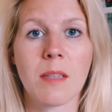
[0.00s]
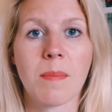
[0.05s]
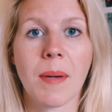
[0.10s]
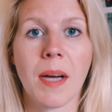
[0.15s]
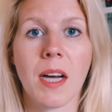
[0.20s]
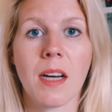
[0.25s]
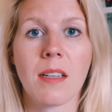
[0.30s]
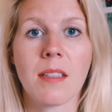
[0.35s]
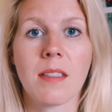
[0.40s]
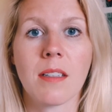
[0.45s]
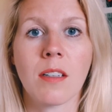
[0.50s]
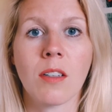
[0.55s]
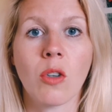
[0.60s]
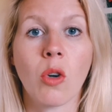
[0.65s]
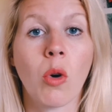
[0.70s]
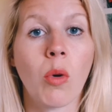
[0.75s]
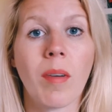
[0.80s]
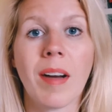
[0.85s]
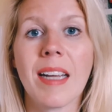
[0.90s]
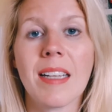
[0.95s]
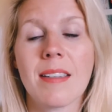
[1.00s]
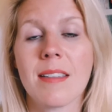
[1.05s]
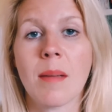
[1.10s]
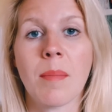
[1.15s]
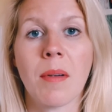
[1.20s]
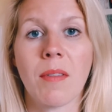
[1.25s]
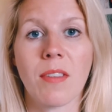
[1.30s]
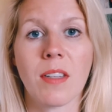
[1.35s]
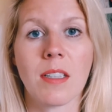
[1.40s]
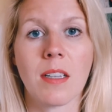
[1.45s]
person or is
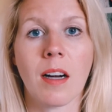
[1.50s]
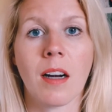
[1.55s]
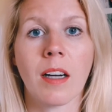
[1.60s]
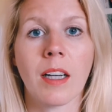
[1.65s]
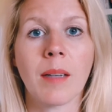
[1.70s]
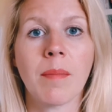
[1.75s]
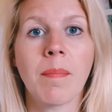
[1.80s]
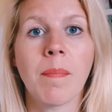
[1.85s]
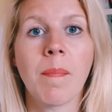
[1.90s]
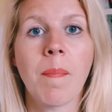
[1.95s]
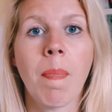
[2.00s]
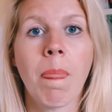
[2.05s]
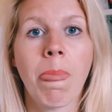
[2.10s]
some of the time,